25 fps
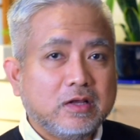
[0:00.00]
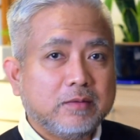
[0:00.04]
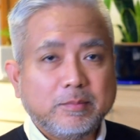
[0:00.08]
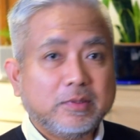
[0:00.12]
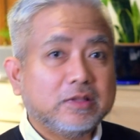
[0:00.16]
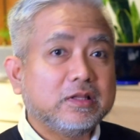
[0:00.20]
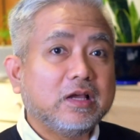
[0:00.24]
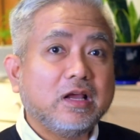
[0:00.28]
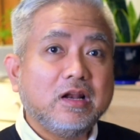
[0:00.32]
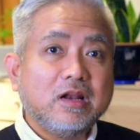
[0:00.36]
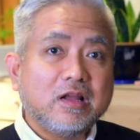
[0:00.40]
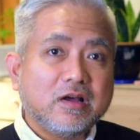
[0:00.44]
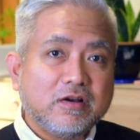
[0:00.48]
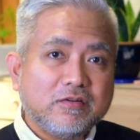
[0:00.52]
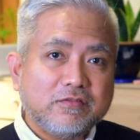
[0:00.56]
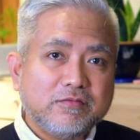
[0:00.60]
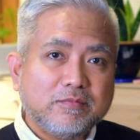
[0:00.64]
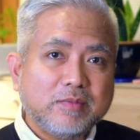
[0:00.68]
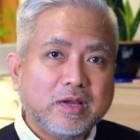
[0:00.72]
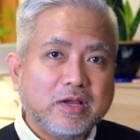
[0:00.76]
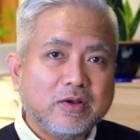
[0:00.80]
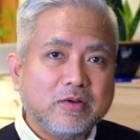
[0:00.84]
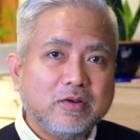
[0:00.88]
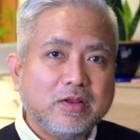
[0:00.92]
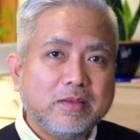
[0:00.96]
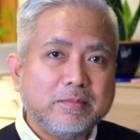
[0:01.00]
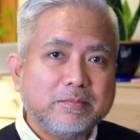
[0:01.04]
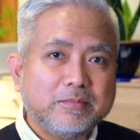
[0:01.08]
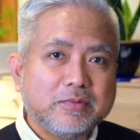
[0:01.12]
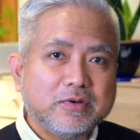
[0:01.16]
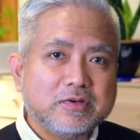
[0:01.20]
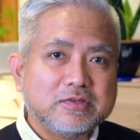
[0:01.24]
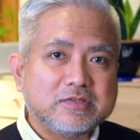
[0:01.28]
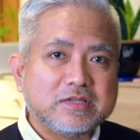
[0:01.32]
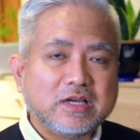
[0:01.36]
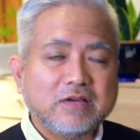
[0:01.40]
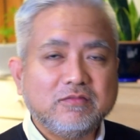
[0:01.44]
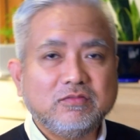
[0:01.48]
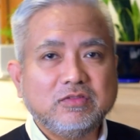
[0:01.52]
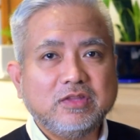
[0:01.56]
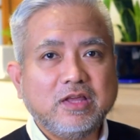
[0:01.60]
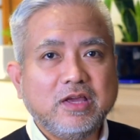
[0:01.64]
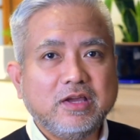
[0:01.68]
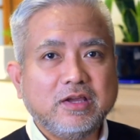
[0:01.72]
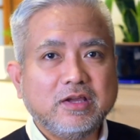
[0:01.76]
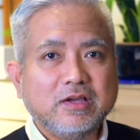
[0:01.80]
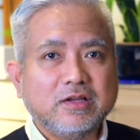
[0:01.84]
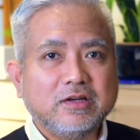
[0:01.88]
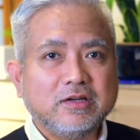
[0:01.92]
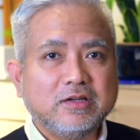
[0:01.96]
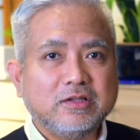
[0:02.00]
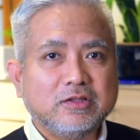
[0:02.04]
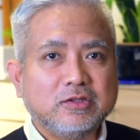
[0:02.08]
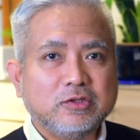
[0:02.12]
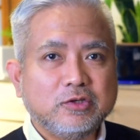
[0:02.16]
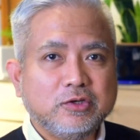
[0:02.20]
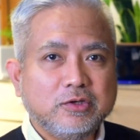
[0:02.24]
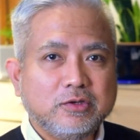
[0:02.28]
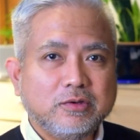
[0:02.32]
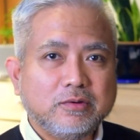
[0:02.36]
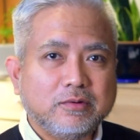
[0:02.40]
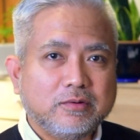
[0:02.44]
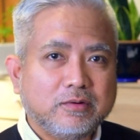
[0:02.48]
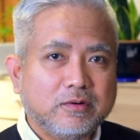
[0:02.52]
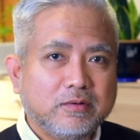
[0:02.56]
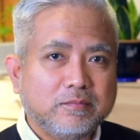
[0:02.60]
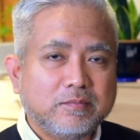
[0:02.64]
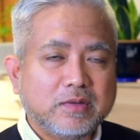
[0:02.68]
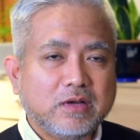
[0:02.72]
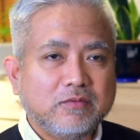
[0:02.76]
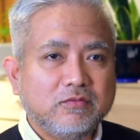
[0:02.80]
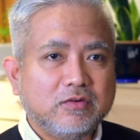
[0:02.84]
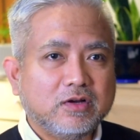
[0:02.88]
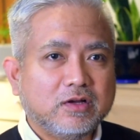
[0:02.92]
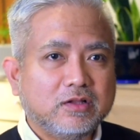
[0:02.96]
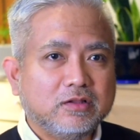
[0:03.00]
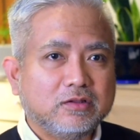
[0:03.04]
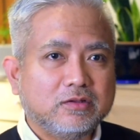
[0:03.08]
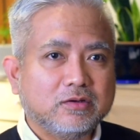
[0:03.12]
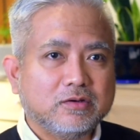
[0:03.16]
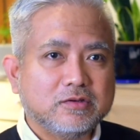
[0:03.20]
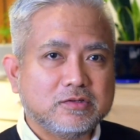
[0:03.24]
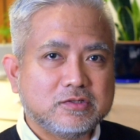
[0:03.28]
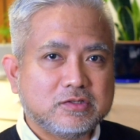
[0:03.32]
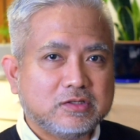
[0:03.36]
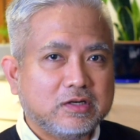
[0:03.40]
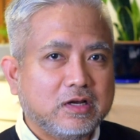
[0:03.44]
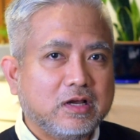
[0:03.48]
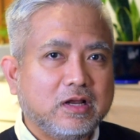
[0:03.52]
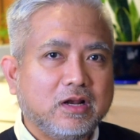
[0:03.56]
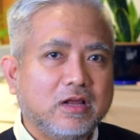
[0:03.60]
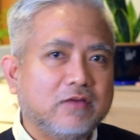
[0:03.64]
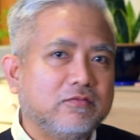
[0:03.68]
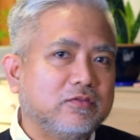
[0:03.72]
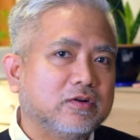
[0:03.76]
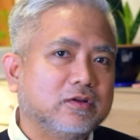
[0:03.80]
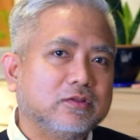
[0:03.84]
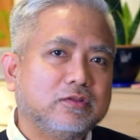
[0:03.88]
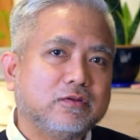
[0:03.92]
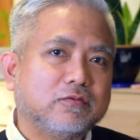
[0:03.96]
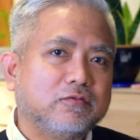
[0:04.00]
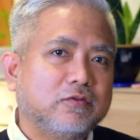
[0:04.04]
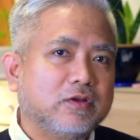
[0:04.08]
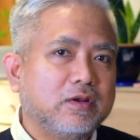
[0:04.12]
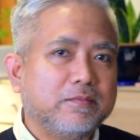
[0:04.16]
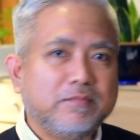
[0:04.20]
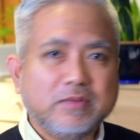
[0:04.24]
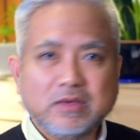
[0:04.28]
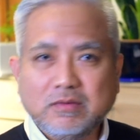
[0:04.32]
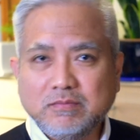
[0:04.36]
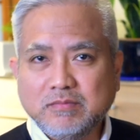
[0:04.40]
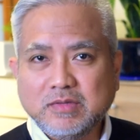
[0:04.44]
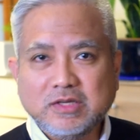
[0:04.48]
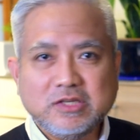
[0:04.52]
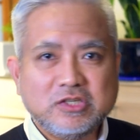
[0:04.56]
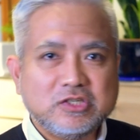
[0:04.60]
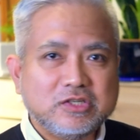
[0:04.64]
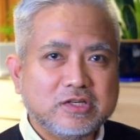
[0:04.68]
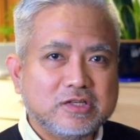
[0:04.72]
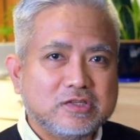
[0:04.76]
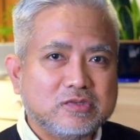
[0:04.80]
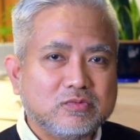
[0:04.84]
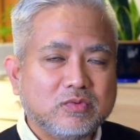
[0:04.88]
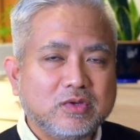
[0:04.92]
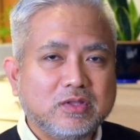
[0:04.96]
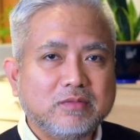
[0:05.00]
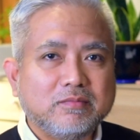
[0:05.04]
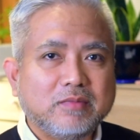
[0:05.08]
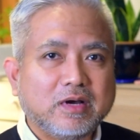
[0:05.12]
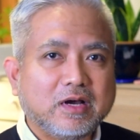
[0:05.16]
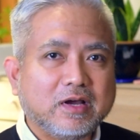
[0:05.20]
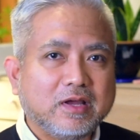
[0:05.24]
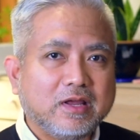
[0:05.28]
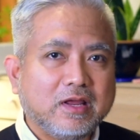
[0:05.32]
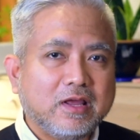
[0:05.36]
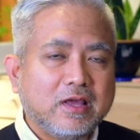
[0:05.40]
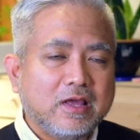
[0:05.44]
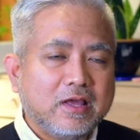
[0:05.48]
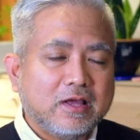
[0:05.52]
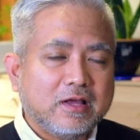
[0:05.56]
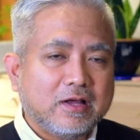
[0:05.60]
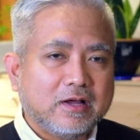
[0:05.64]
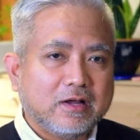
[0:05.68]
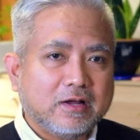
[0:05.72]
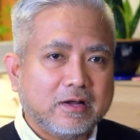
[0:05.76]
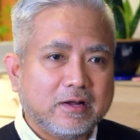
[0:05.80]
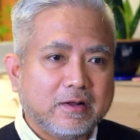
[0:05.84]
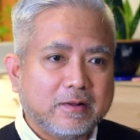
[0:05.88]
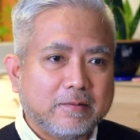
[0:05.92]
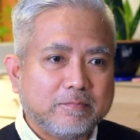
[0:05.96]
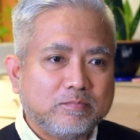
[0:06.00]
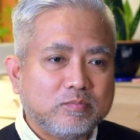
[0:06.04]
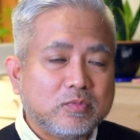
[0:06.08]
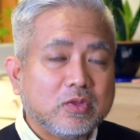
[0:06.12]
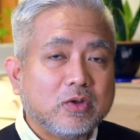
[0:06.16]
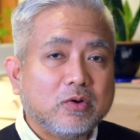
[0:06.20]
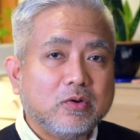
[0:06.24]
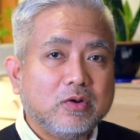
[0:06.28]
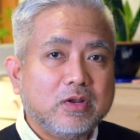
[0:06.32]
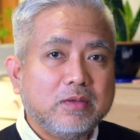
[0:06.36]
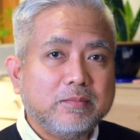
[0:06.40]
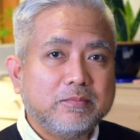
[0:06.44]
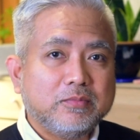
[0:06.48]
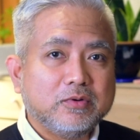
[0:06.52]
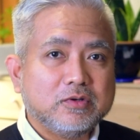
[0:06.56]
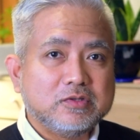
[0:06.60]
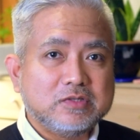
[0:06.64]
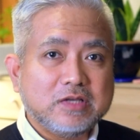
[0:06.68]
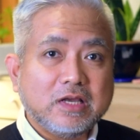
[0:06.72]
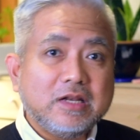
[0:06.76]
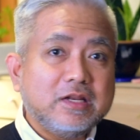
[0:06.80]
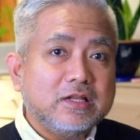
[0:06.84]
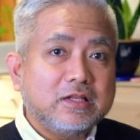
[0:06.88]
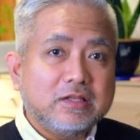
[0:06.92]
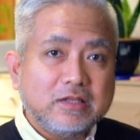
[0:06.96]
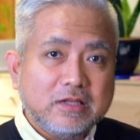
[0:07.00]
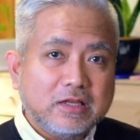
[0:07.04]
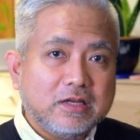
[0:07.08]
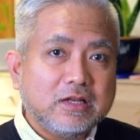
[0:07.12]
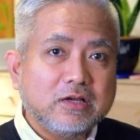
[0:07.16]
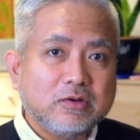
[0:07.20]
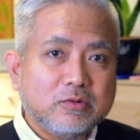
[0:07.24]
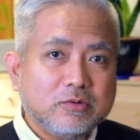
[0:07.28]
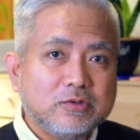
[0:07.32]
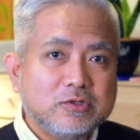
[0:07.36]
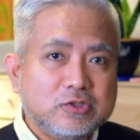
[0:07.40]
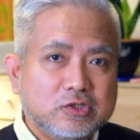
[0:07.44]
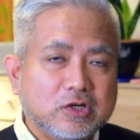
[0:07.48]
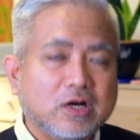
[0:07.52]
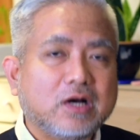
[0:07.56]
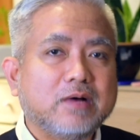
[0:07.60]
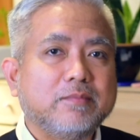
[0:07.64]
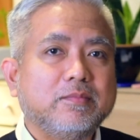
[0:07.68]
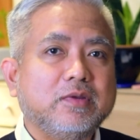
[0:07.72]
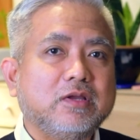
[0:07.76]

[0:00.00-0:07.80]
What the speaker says: But I love my Olympus. I've taken to Europe, I've gone to Australia, I've gone to Philippine beaches with my Olympus, and it did a good job.